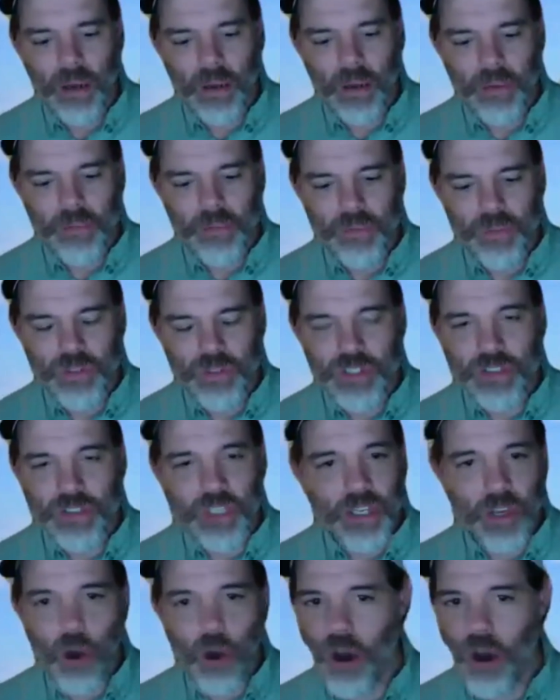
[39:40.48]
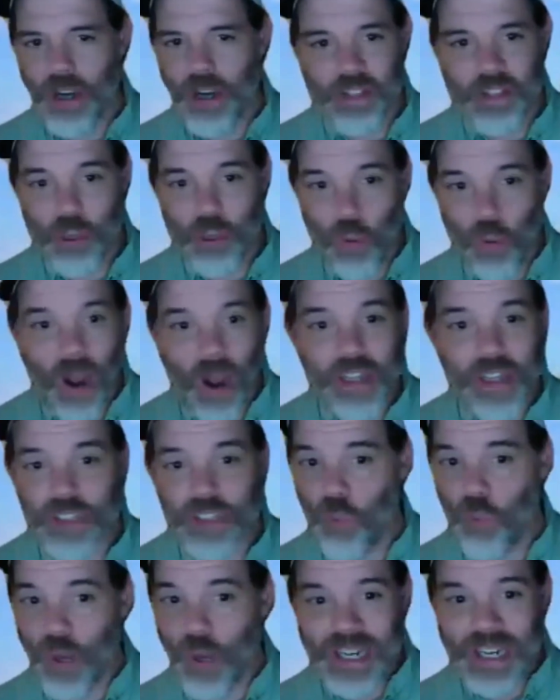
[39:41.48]
you just get caught in the grind
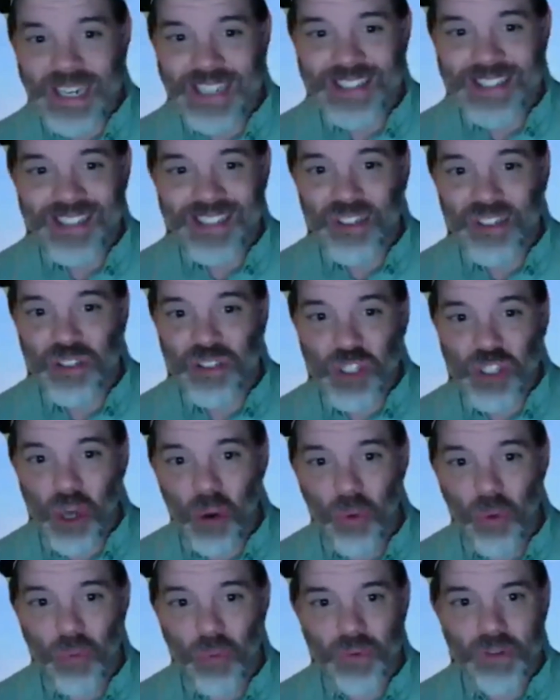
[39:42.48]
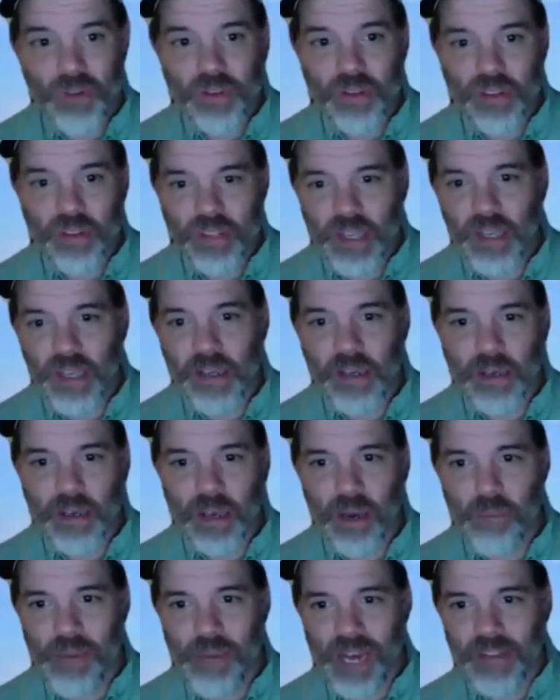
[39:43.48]
of what it is, and you don't think
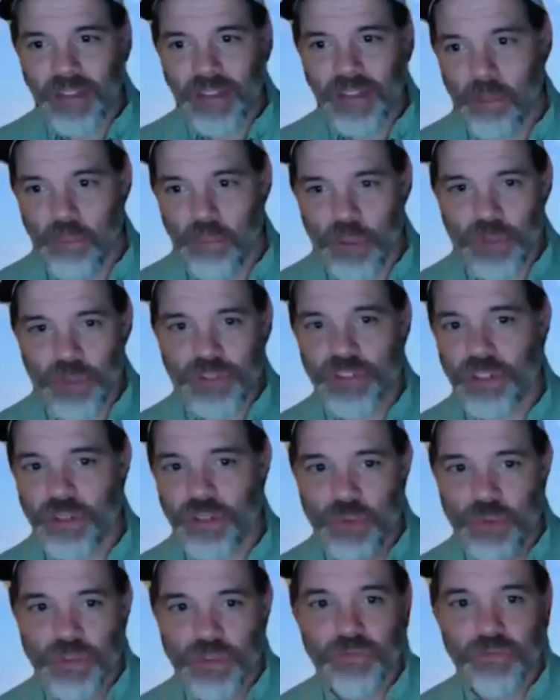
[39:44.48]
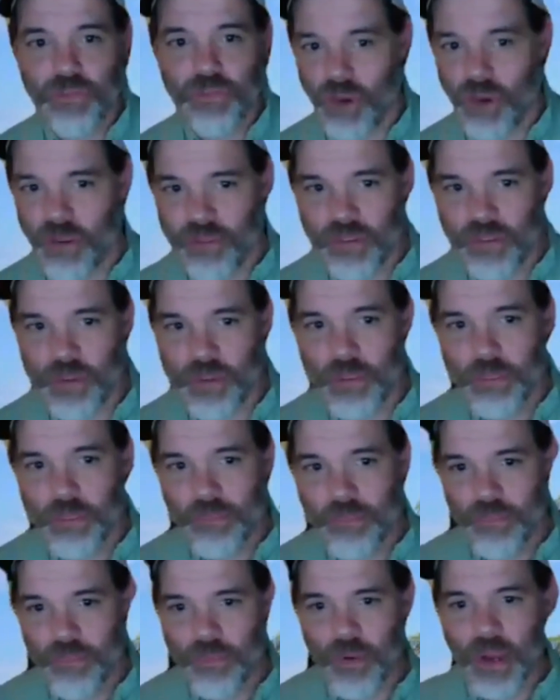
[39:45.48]
about that person who's in front of you,
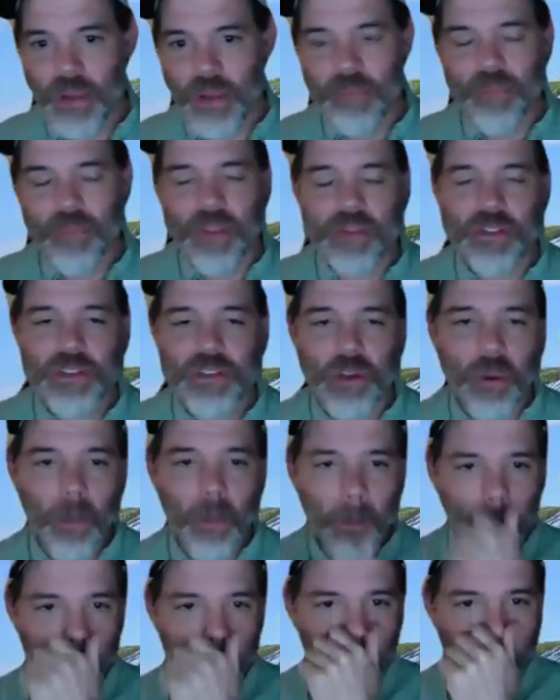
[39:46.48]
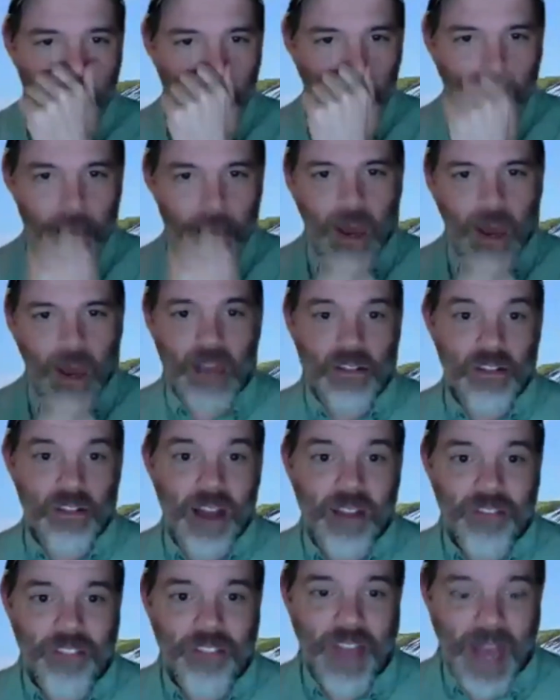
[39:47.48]
right? And so I
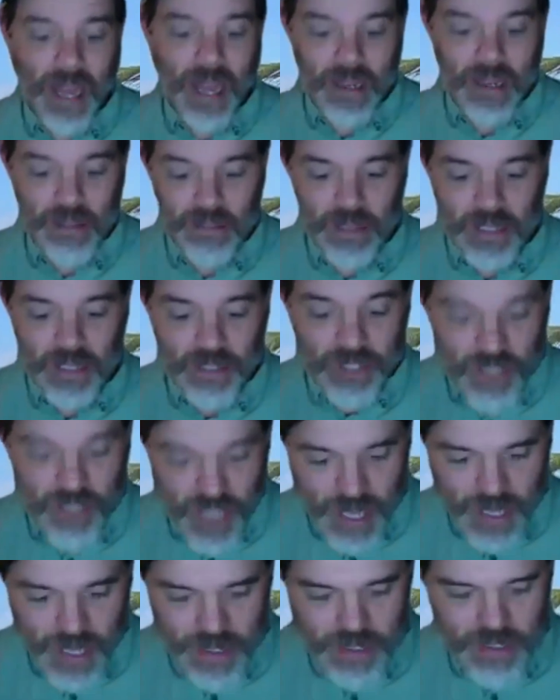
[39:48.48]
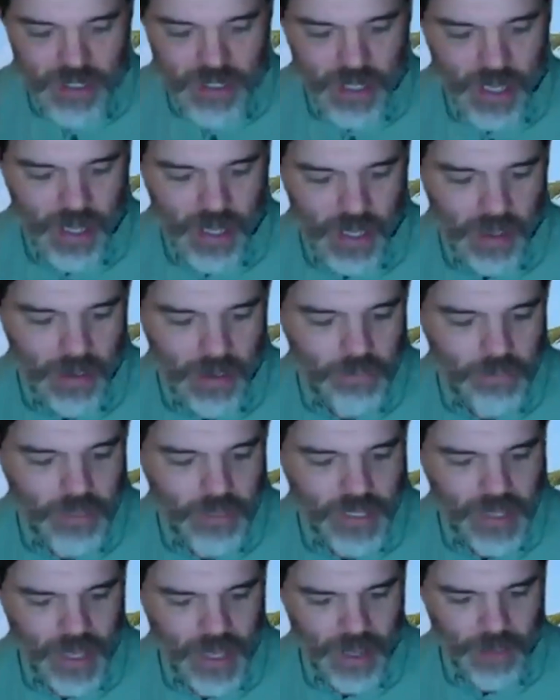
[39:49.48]
left that exchange and
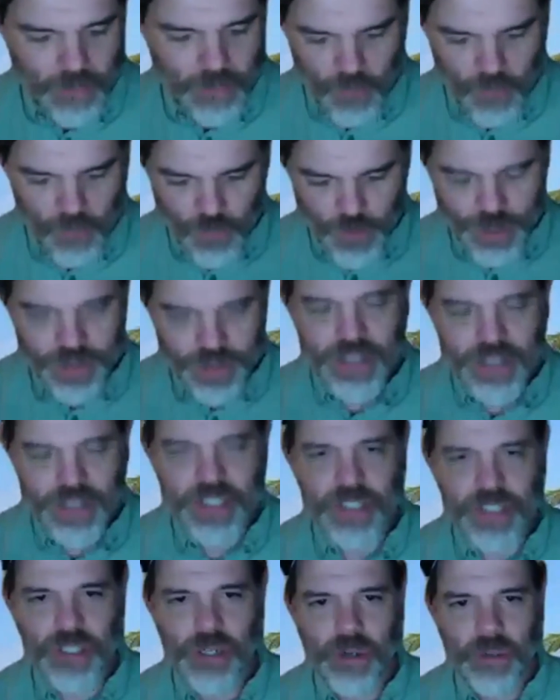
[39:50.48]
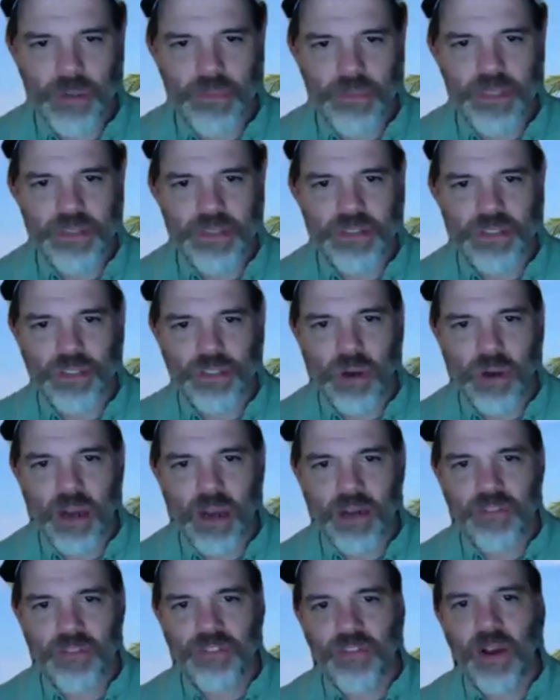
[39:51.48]
became really determined to try
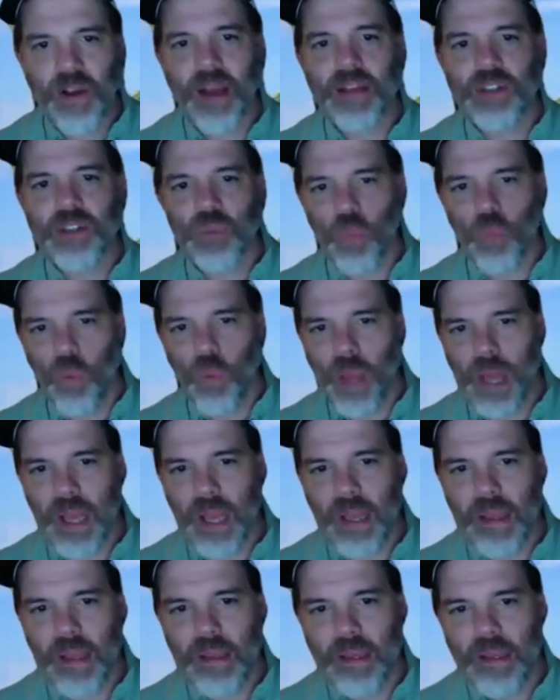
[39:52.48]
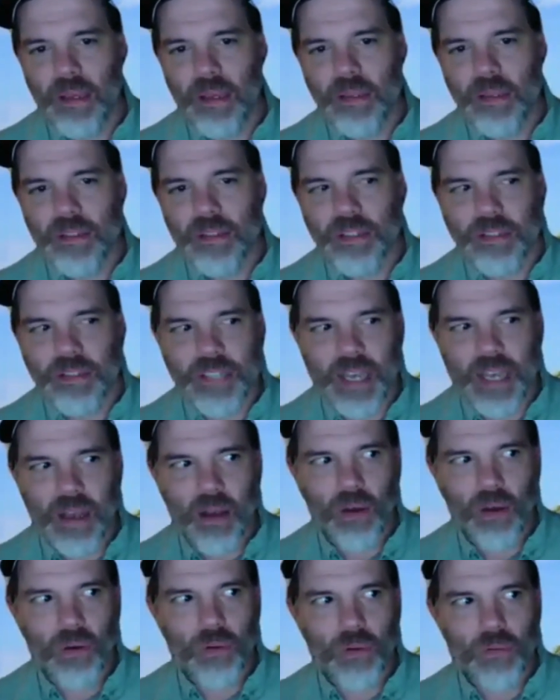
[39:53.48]
to find a way to
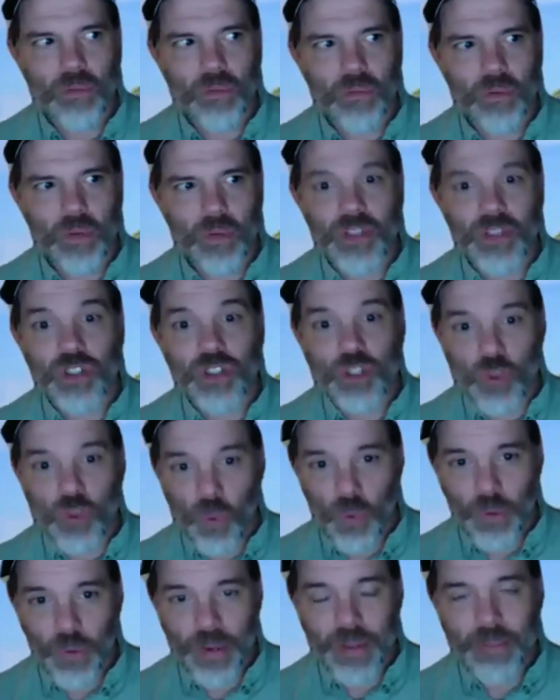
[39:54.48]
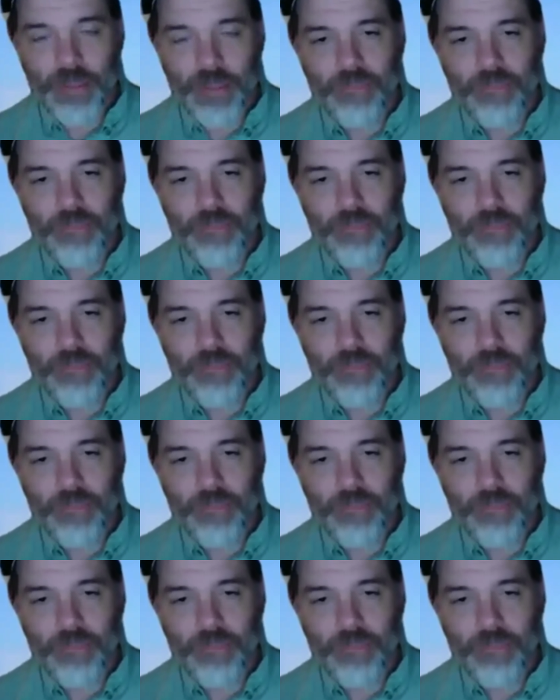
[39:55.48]
tell a story.